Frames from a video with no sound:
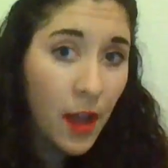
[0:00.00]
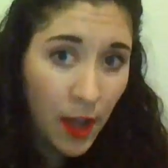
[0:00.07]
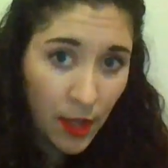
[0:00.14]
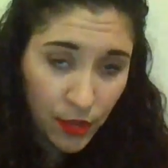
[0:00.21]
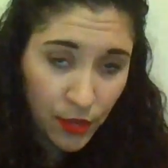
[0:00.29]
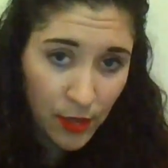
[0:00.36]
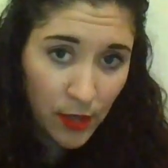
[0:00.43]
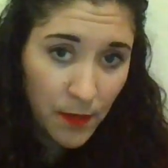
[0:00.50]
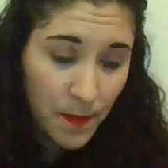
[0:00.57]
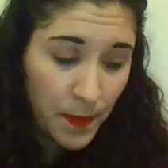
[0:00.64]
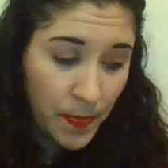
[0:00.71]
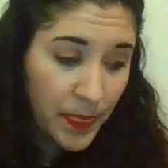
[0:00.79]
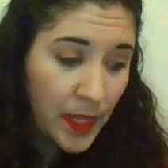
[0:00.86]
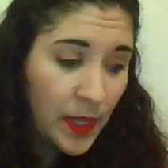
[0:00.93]
author,
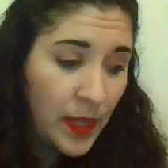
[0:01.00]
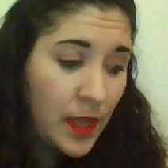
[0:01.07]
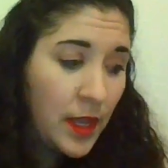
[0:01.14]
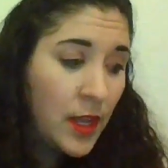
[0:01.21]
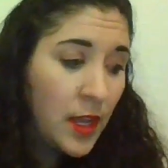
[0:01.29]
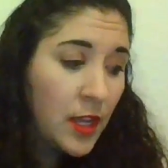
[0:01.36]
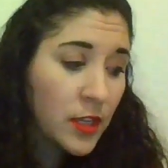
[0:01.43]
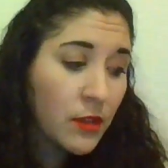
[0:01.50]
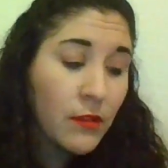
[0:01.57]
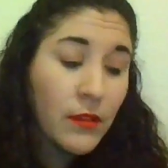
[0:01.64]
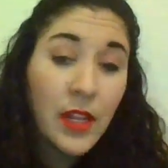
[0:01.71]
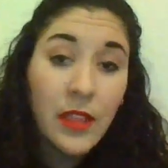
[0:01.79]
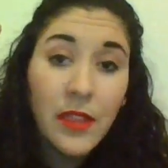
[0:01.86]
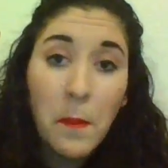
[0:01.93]
you
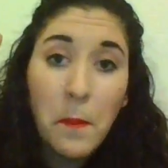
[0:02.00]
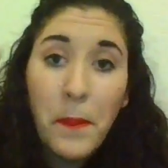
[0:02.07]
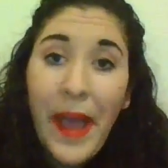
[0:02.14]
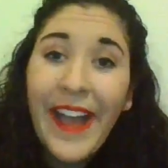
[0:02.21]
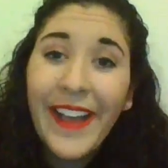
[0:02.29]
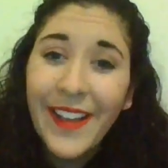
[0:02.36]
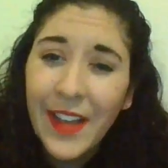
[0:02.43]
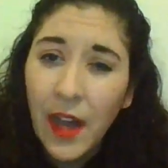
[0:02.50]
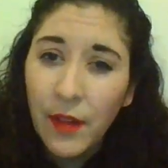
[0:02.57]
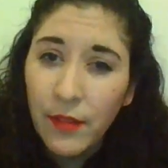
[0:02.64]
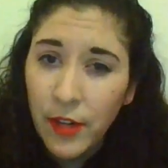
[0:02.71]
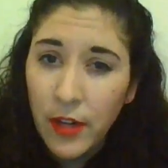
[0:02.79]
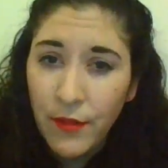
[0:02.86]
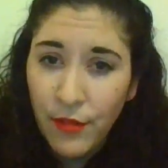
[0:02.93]
need the back
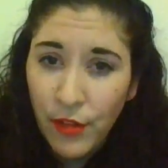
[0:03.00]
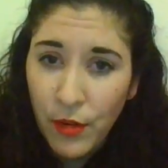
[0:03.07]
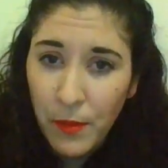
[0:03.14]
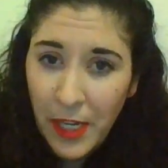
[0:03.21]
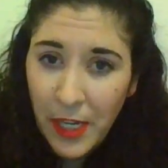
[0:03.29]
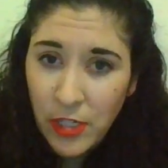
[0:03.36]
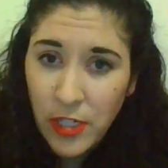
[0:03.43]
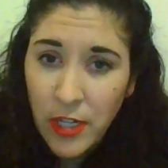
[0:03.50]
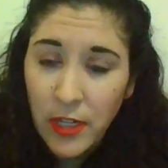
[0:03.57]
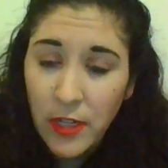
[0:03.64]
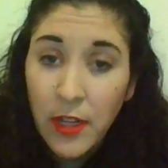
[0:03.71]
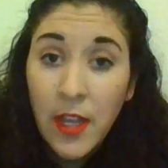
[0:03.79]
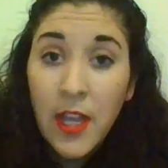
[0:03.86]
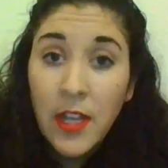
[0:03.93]
cover
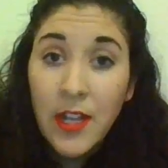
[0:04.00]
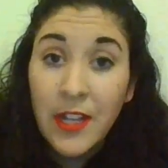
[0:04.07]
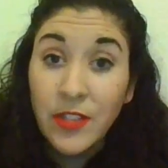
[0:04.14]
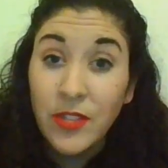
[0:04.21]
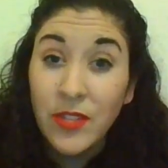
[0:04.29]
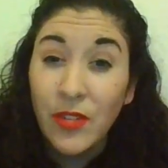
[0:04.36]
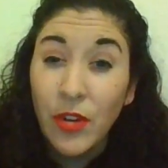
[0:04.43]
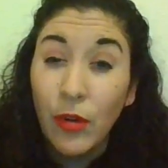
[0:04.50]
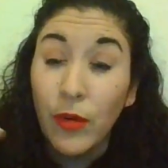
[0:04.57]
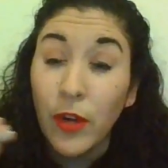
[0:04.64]
information. And so you're